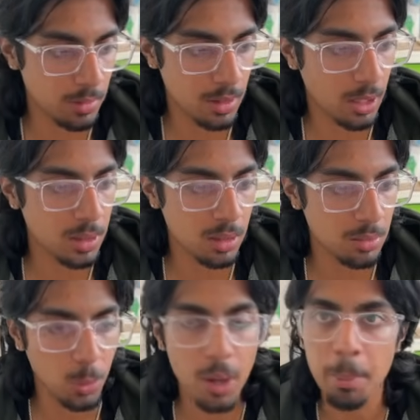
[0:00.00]
I mean,
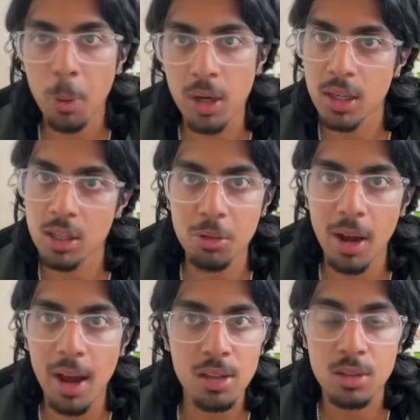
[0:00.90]
what more can you
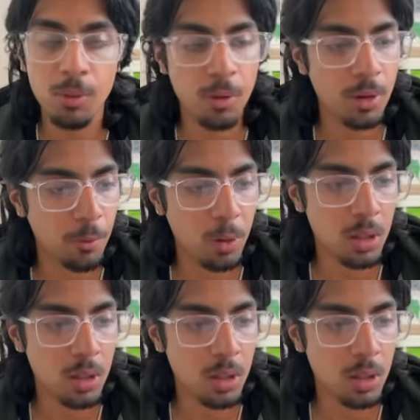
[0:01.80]
ask for the